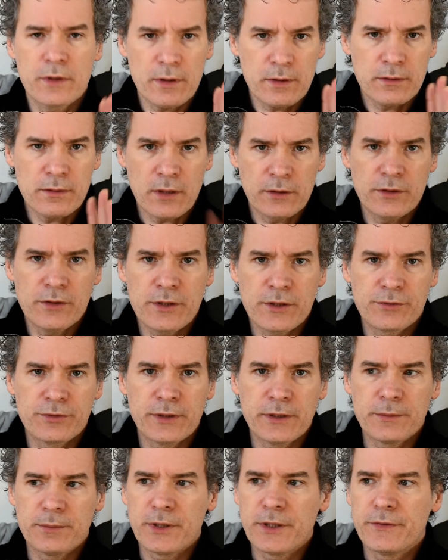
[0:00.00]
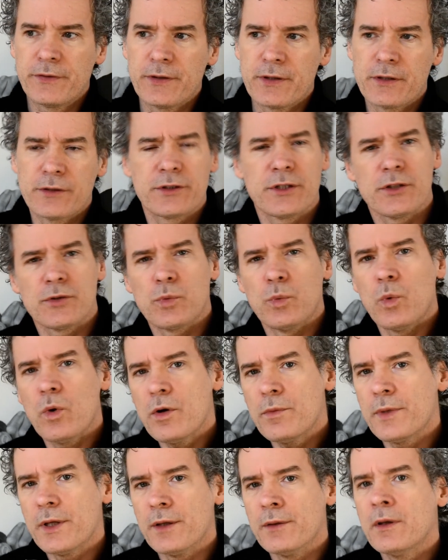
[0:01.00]
I'll do this really briefly. There's this
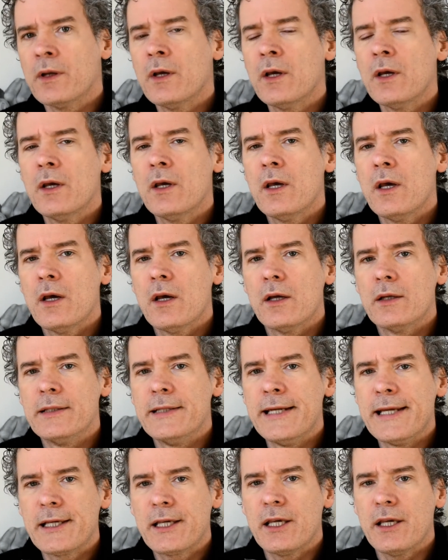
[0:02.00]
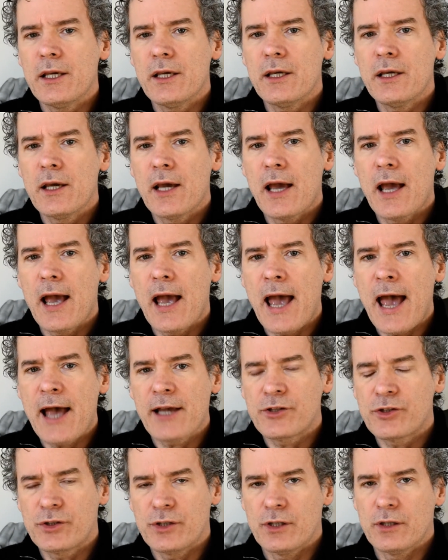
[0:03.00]
woman, Niki
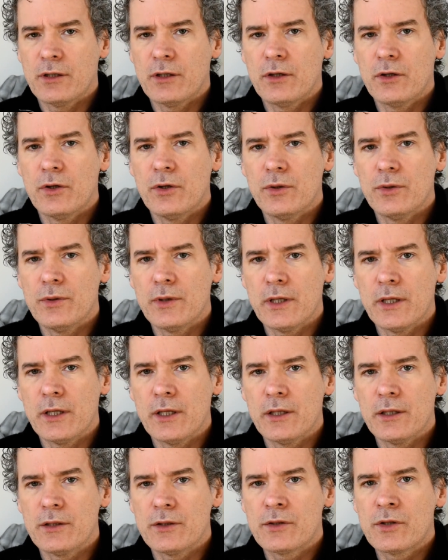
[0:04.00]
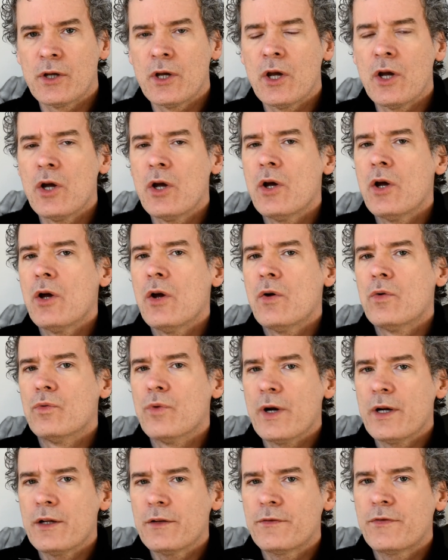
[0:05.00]
Ashton, who is
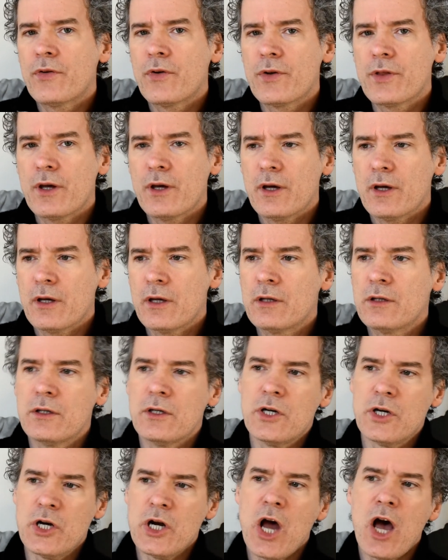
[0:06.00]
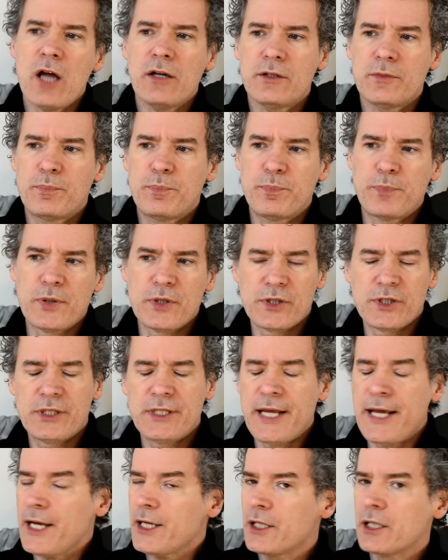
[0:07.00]
running for the not
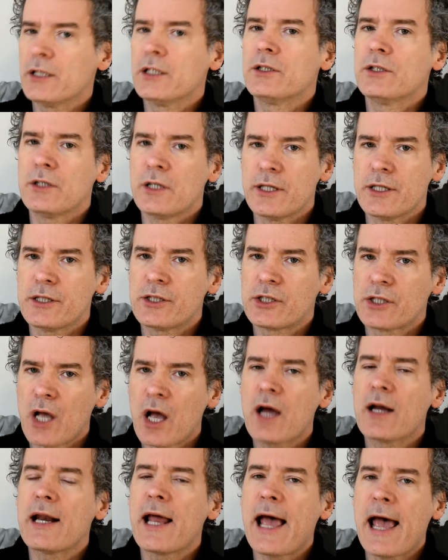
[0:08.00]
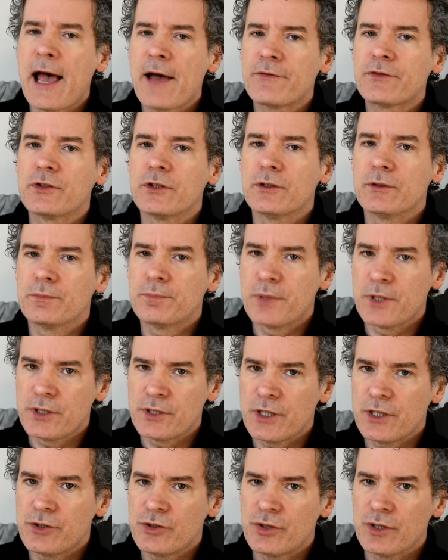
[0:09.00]
particularly sought after
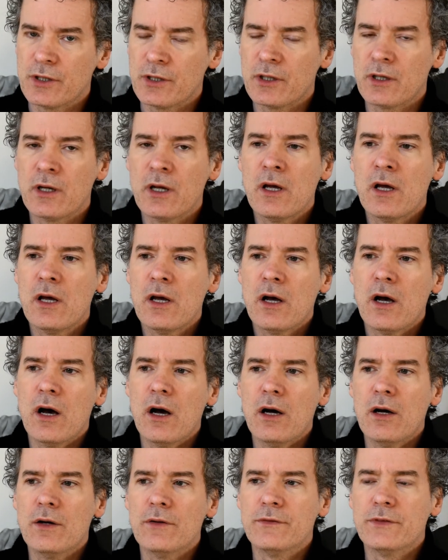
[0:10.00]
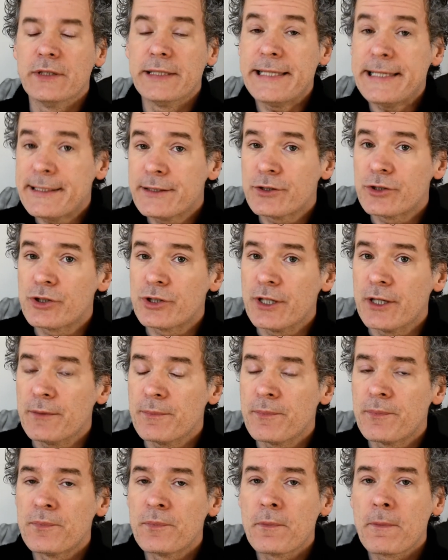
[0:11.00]
position of
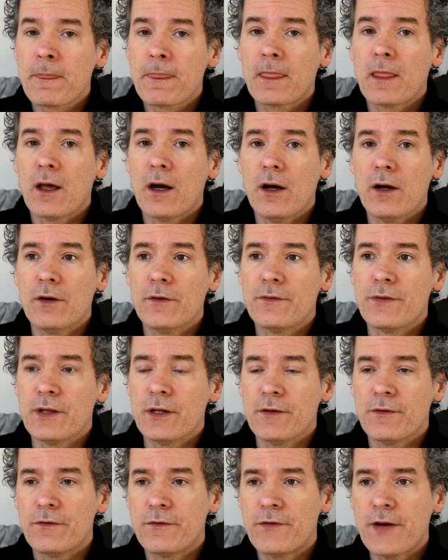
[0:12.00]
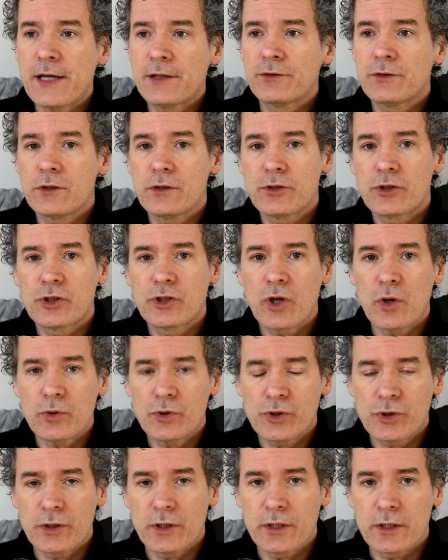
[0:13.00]
leadership of the federal
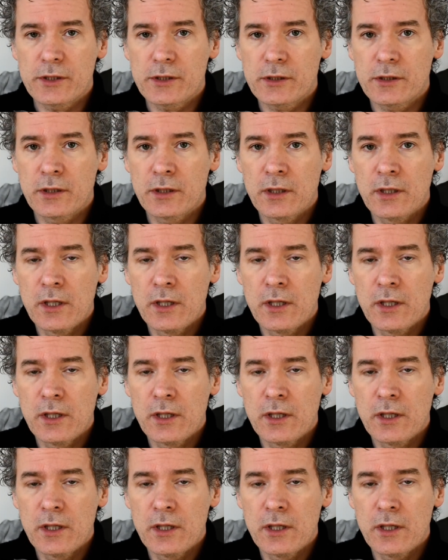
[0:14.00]
socialist,